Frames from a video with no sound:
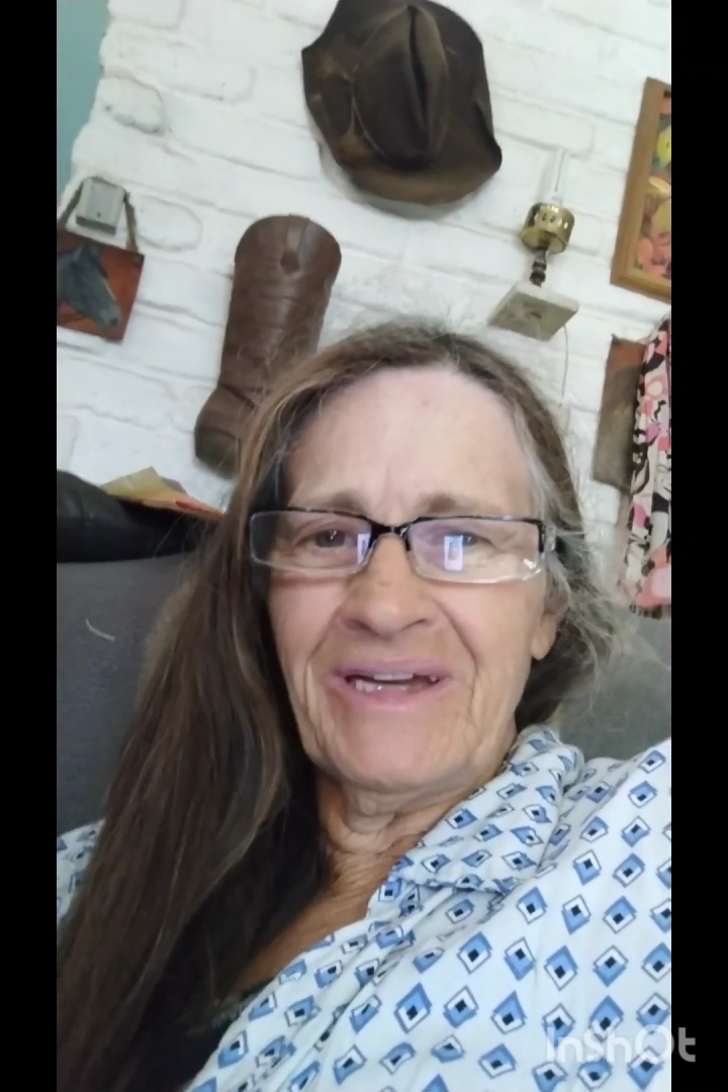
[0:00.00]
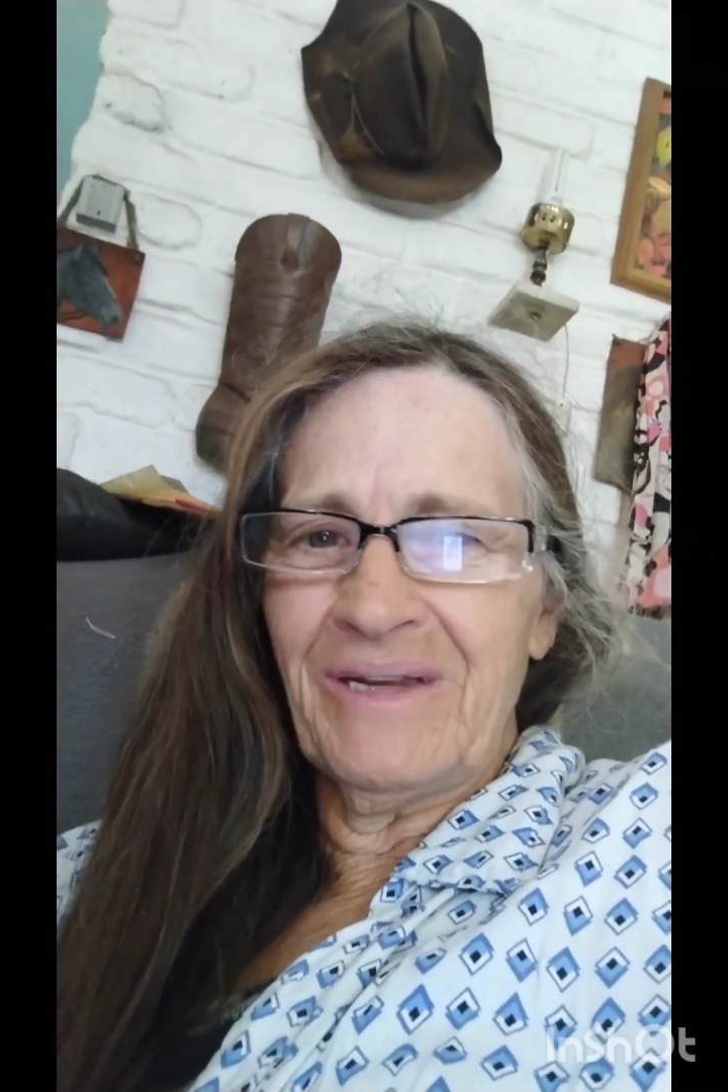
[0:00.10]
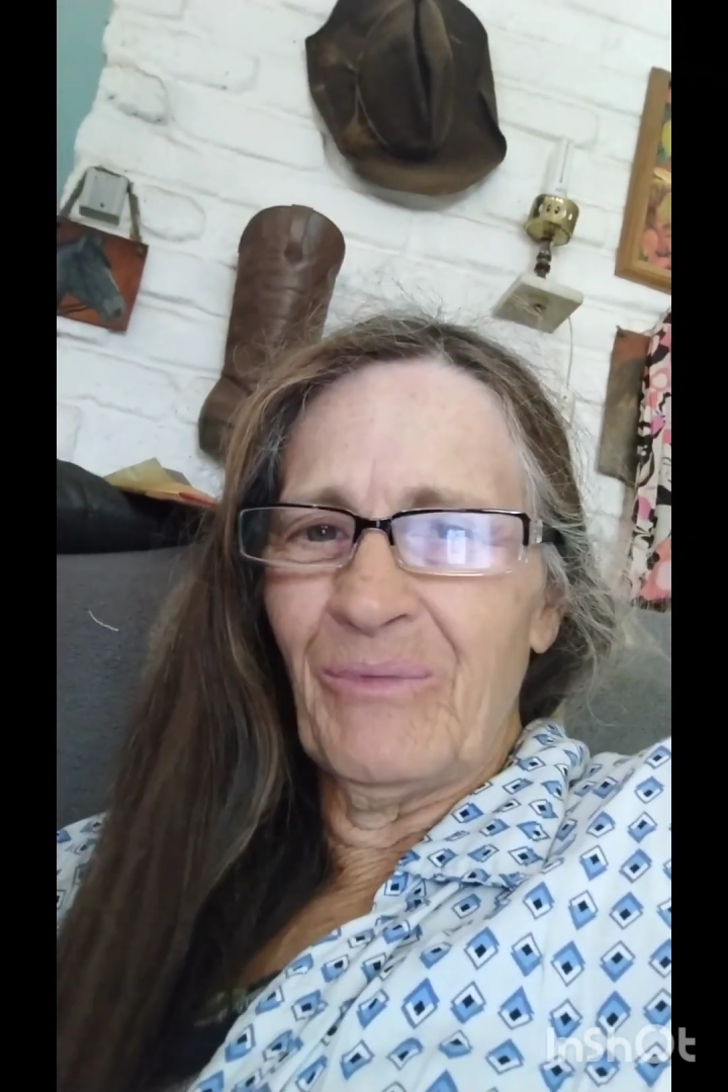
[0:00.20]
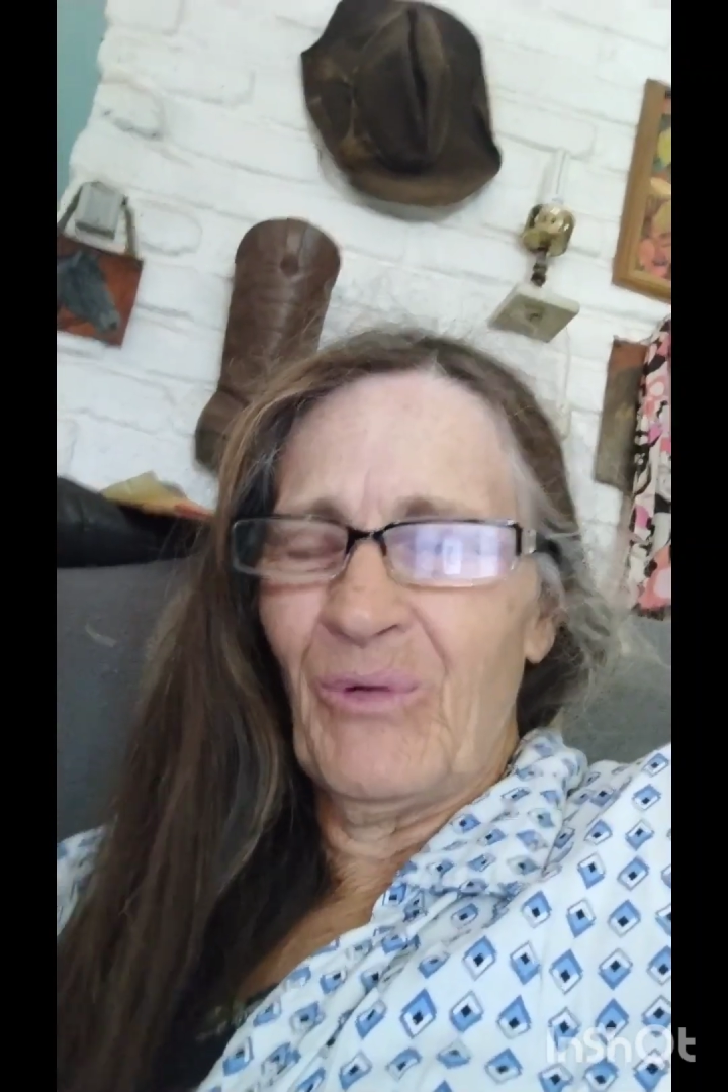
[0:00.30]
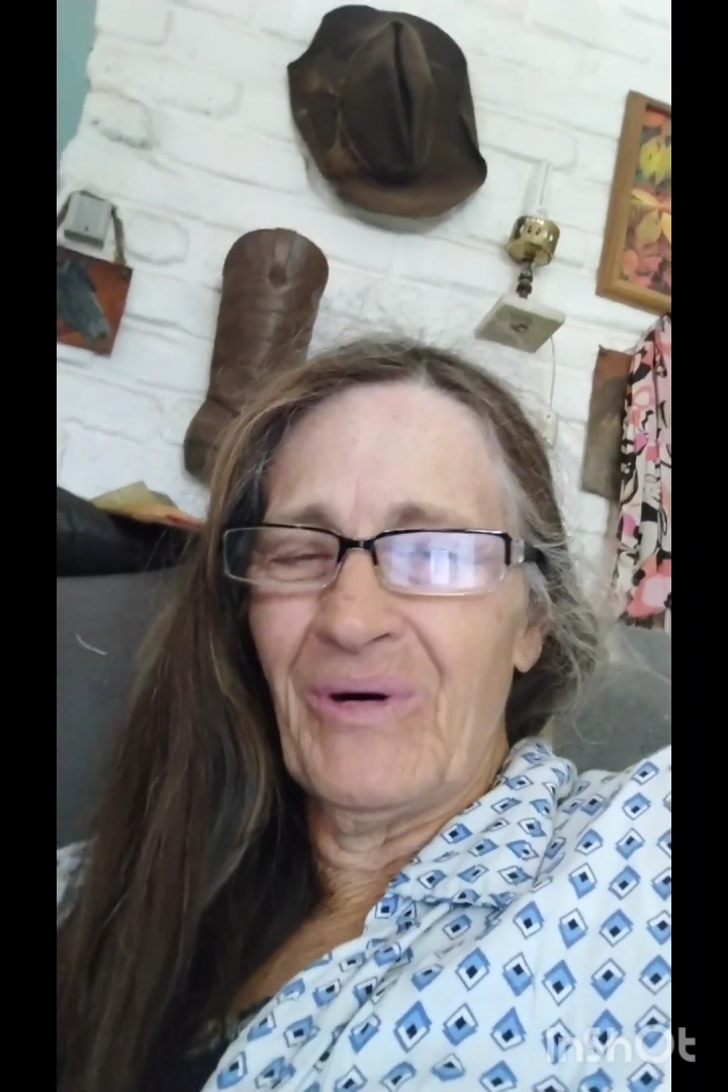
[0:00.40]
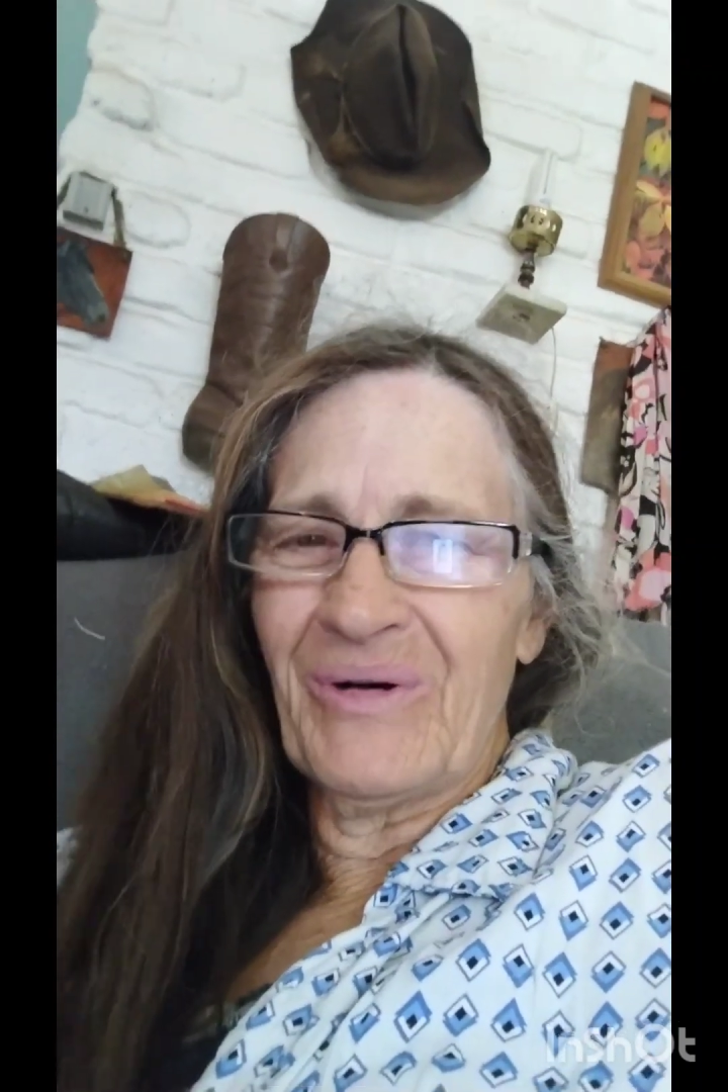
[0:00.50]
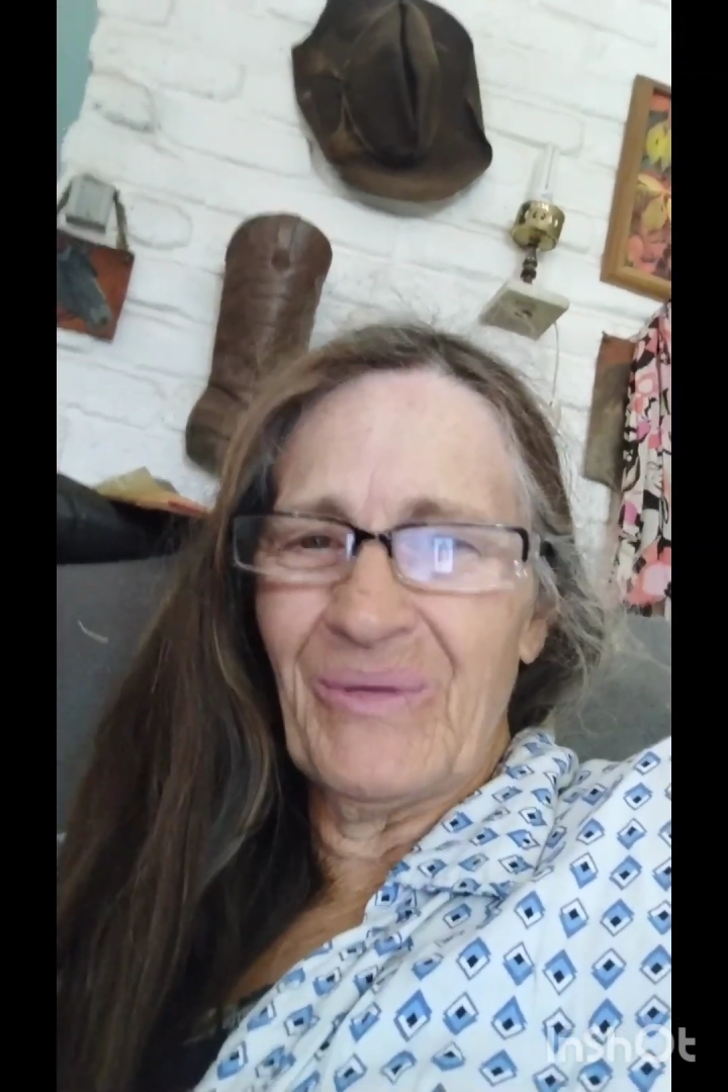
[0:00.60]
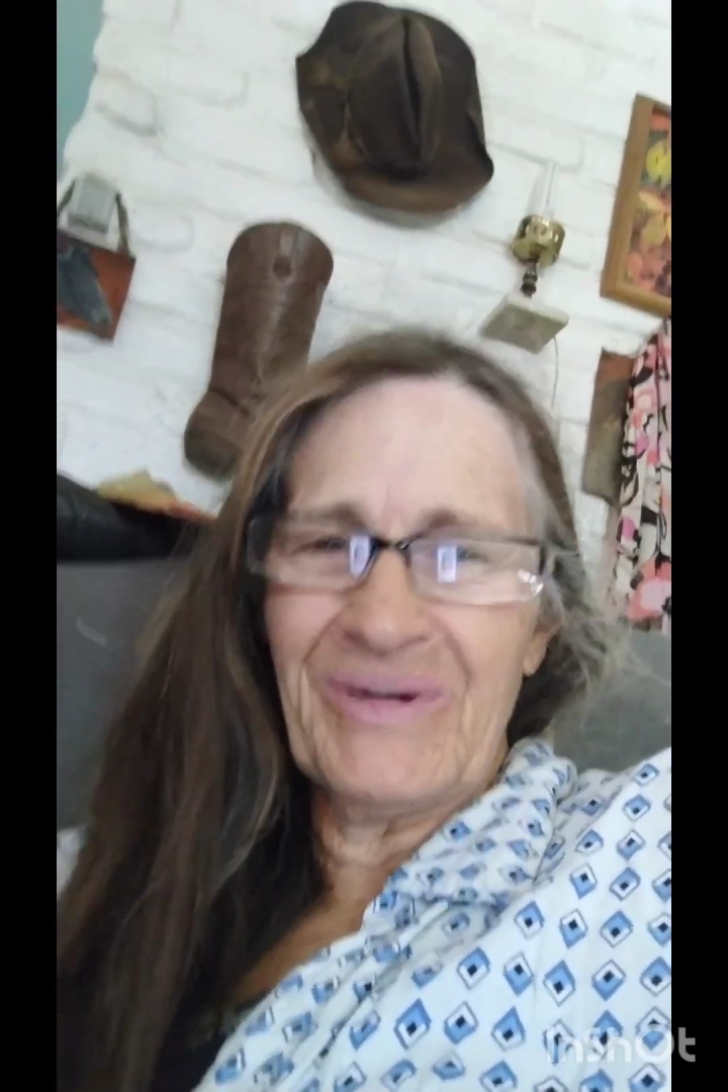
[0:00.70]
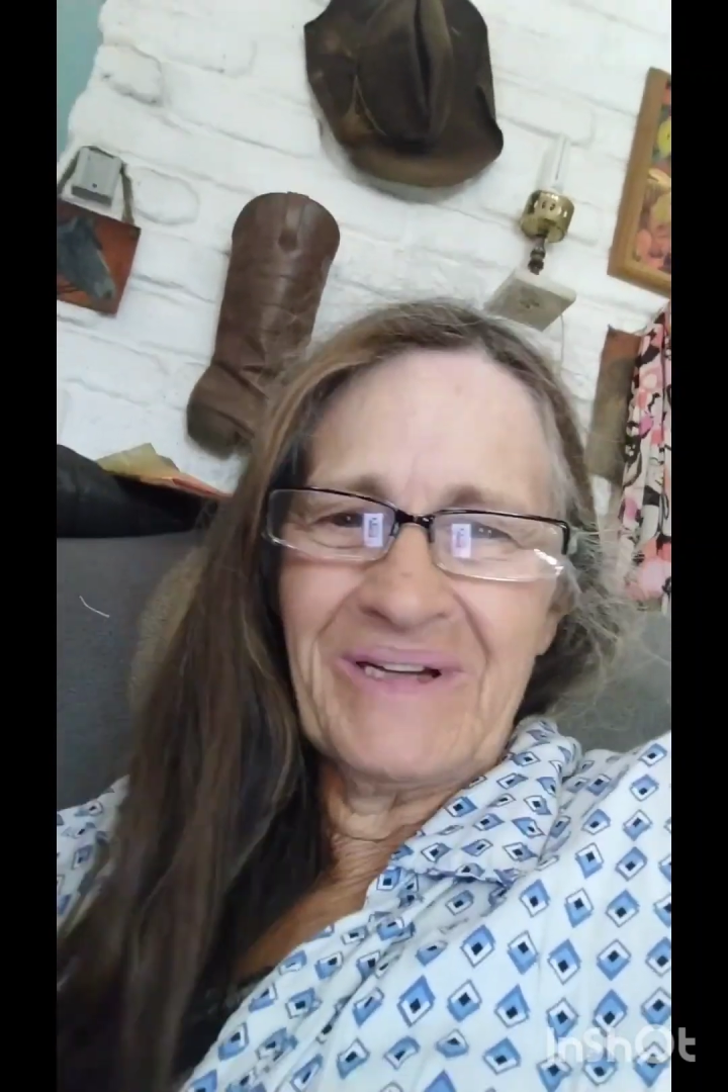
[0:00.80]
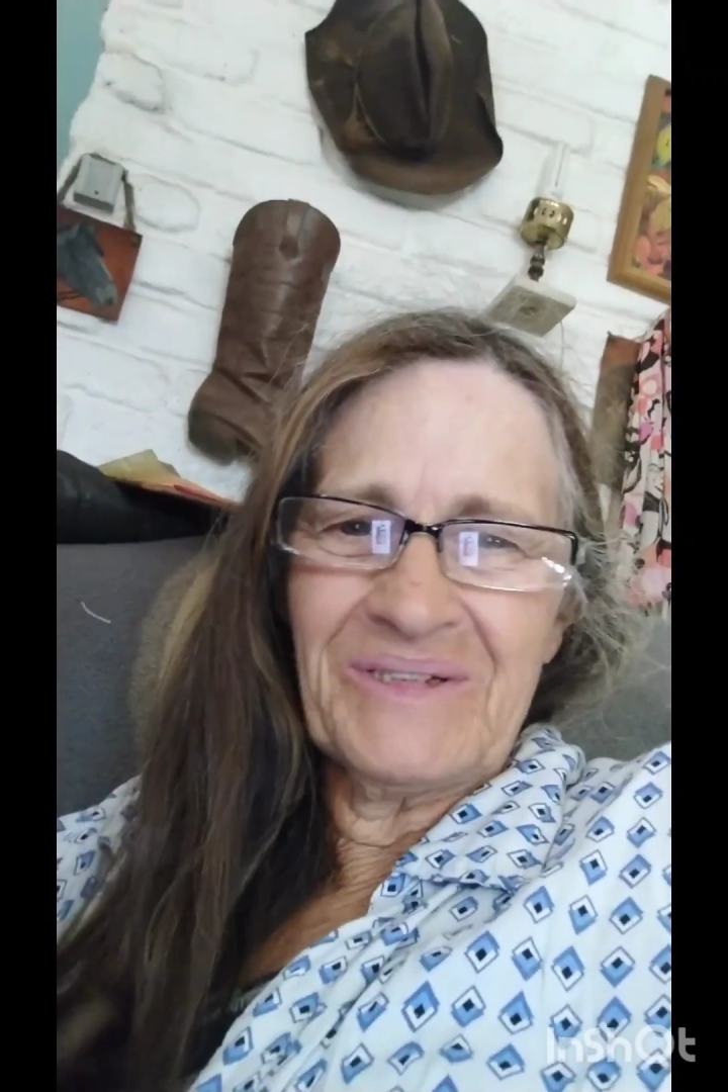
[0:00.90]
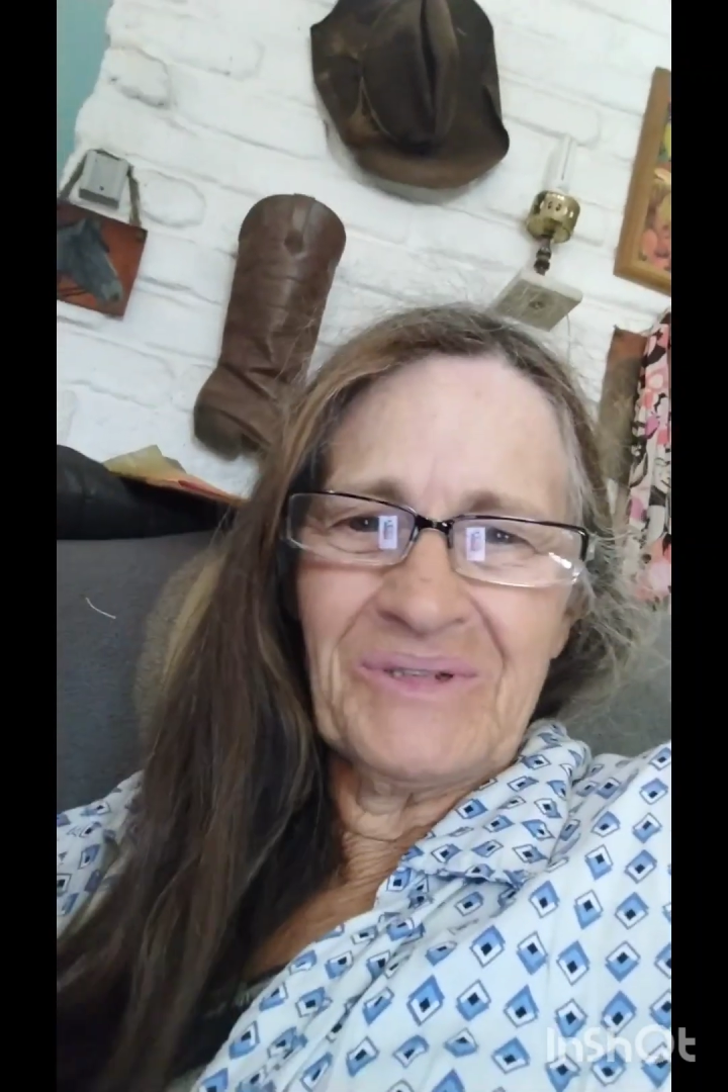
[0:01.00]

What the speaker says: anymore according